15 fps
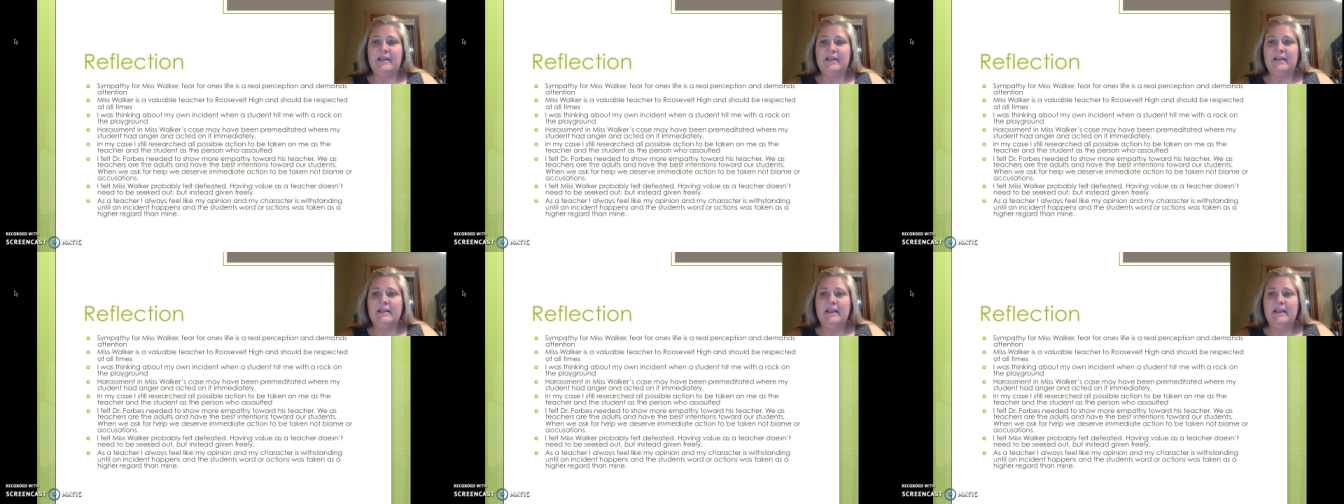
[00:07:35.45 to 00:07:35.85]

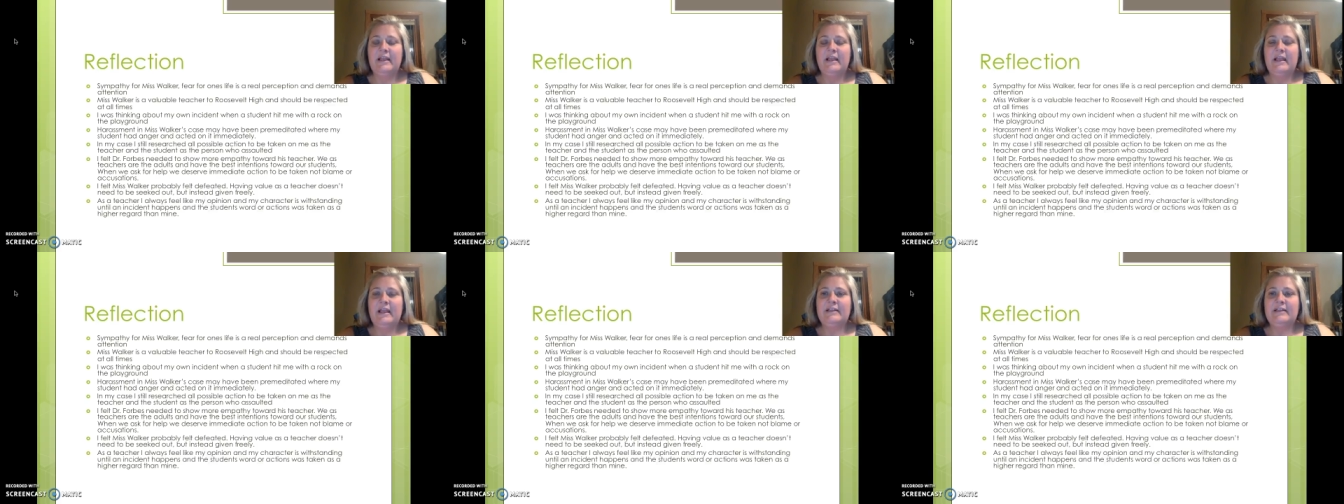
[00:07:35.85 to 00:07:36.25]

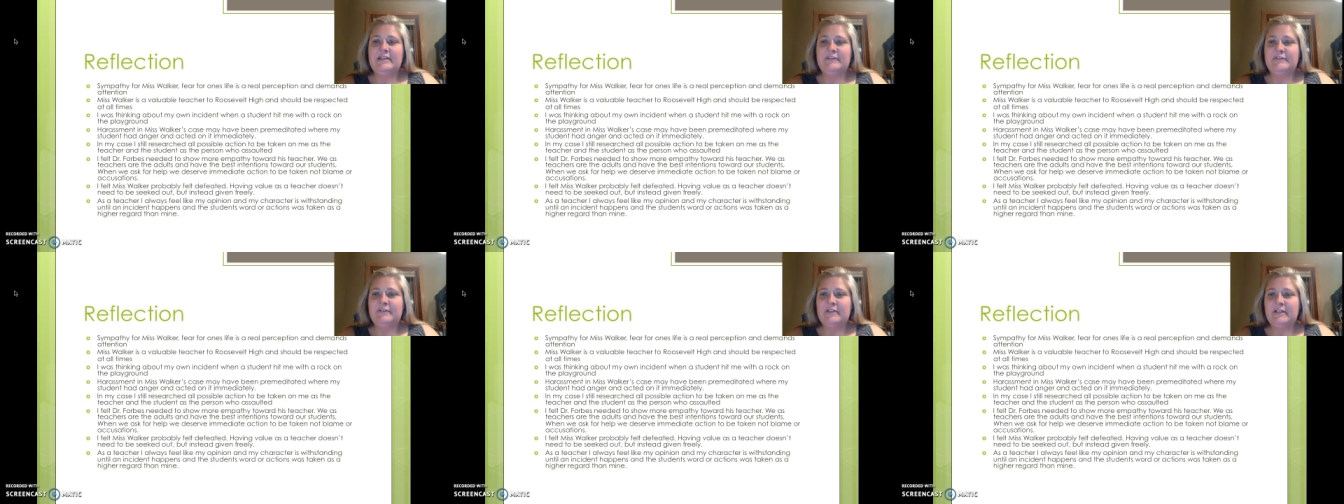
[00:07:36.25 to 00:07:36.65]
and
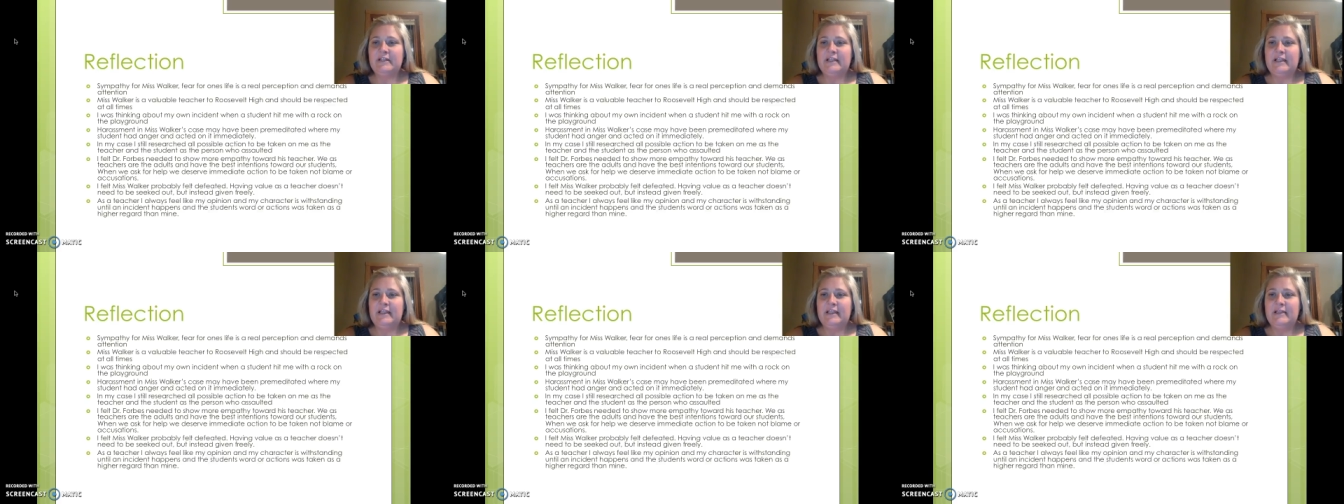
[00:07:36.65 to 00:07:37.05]

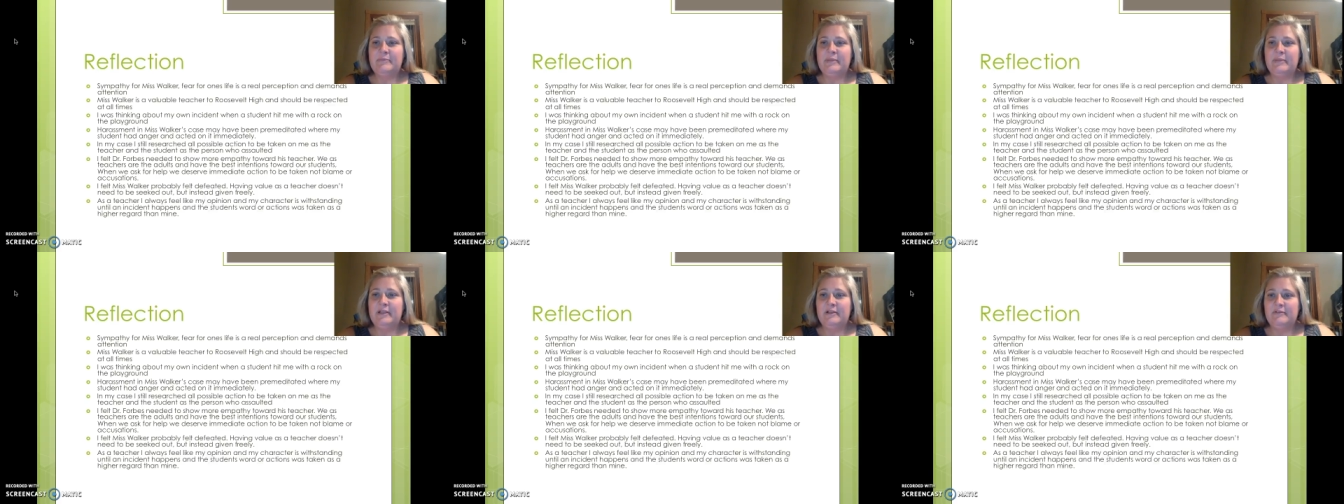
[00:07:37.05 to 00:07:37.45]
definitely
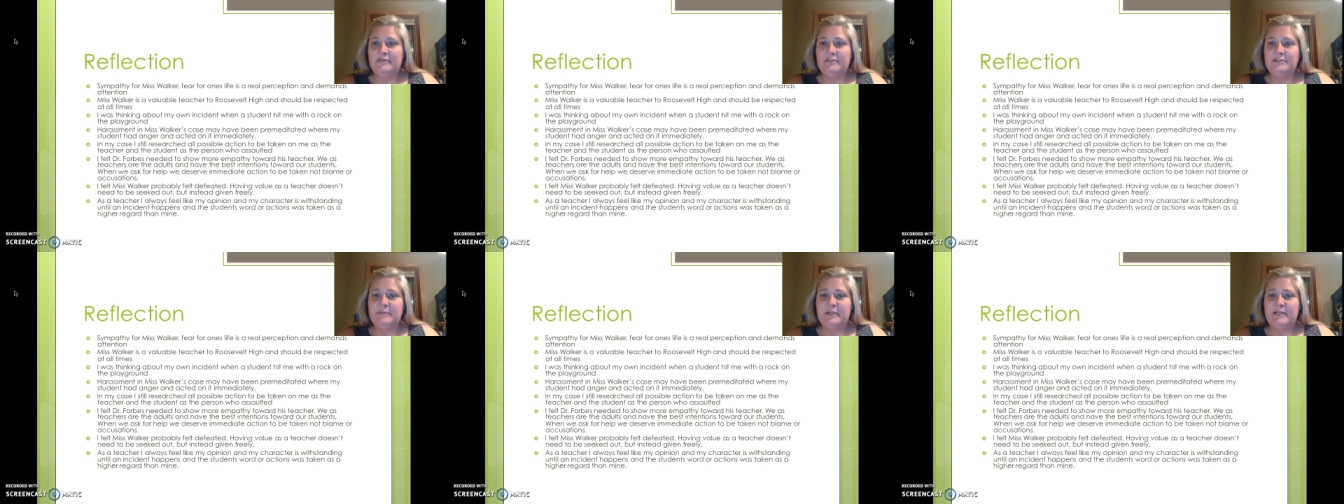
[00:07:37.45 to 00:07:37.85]
being
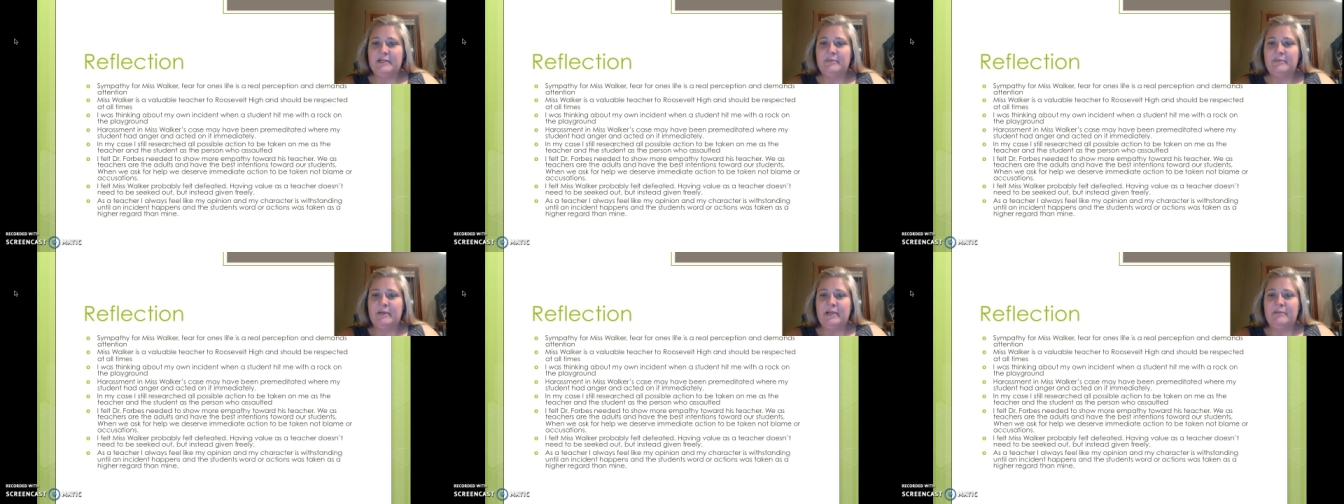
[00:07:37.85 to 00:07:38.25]

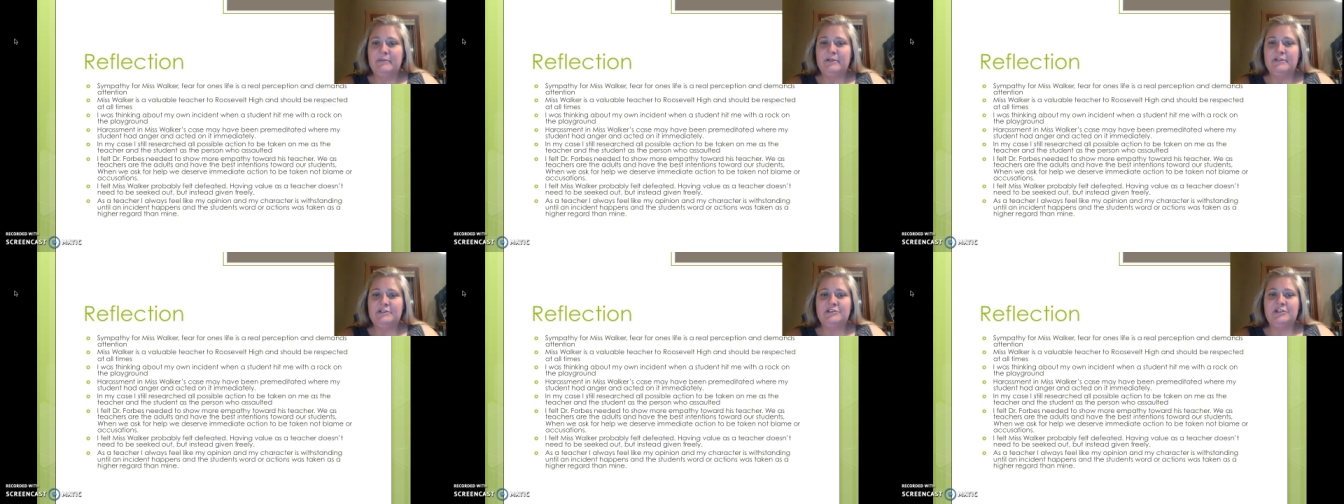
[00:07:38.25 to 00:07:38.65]
respected by
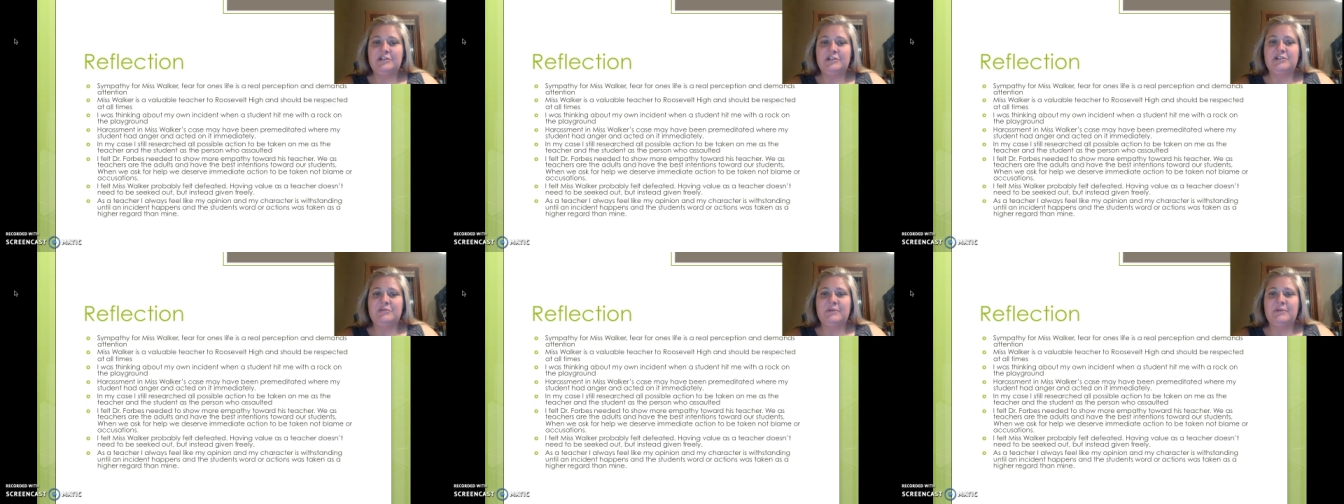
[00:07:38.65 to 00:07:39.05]

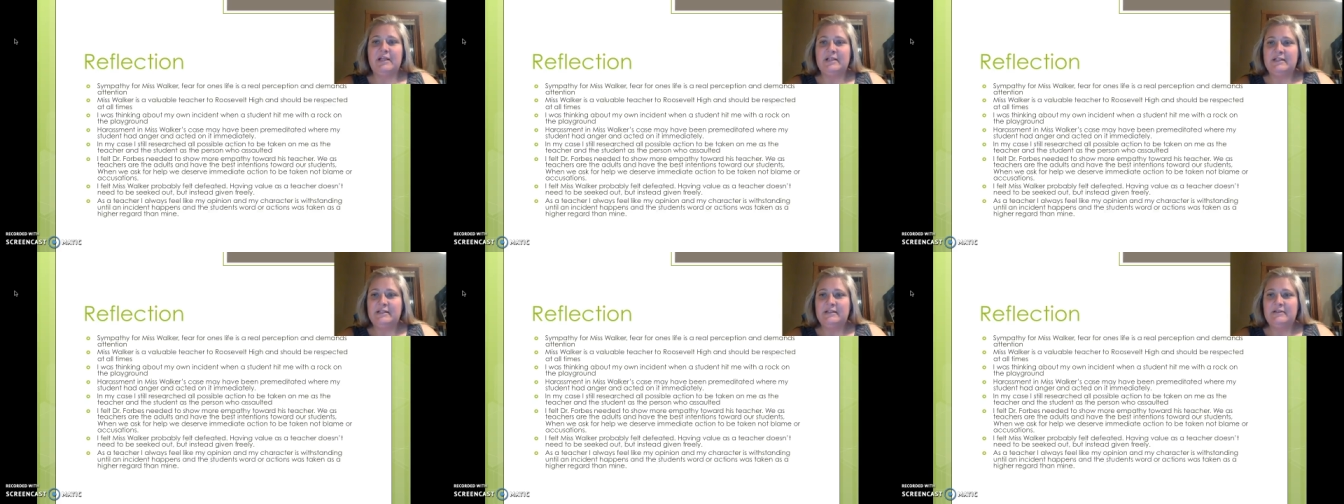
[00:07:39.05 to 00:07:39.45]
administration when
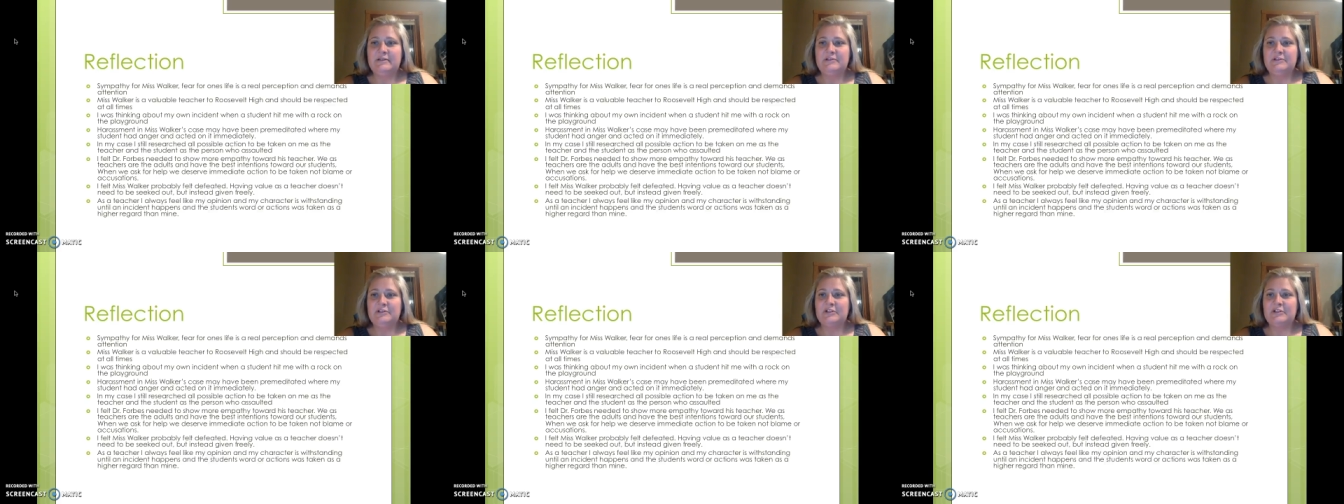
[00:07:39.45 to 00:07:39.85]
I
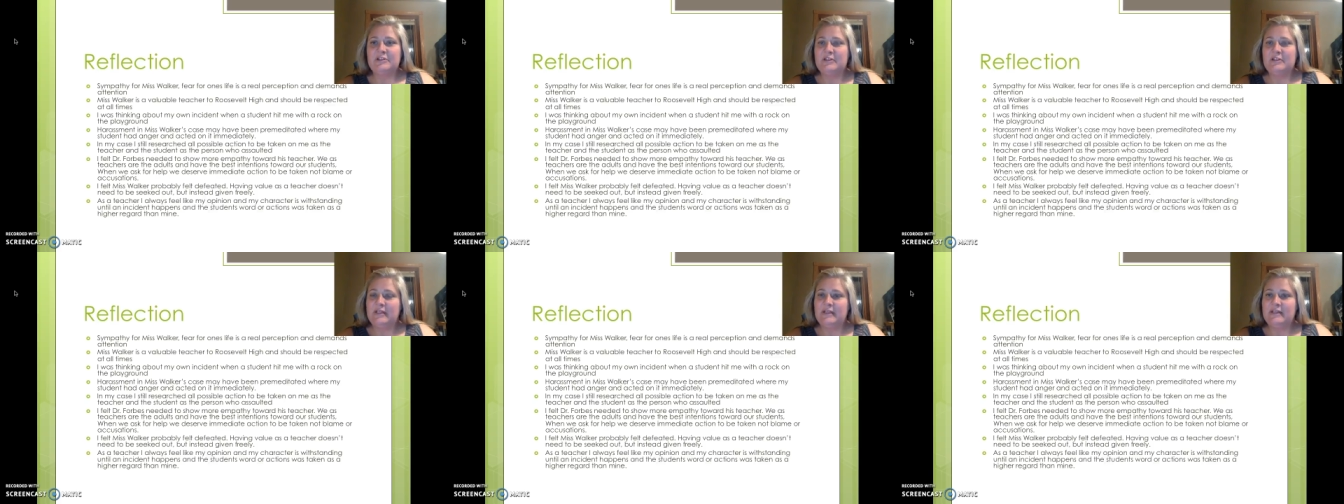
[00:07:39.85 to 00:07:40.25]
took
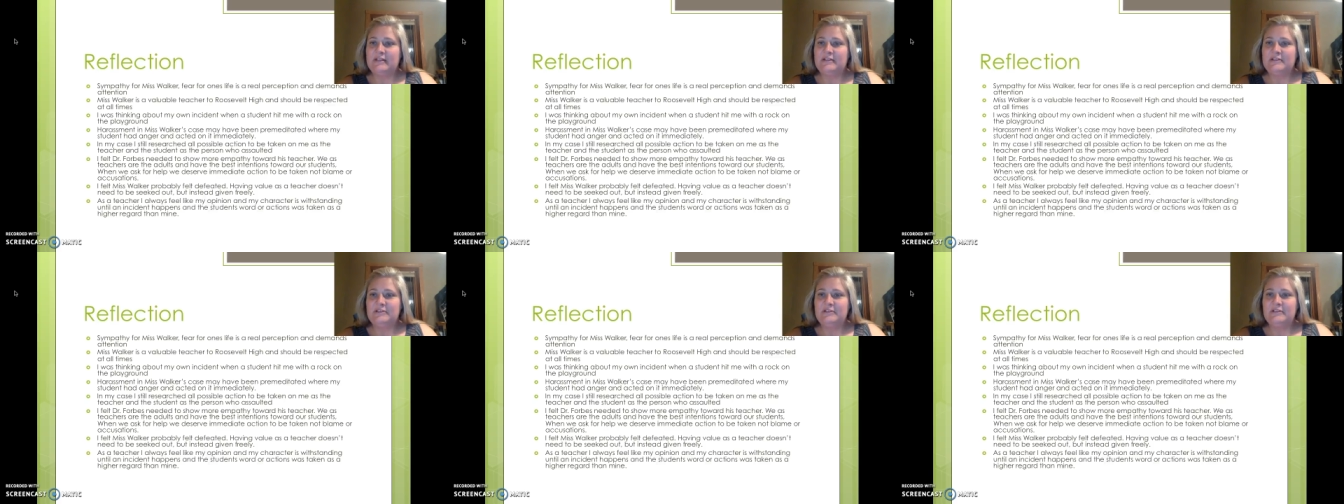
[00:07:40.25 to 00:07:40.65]
the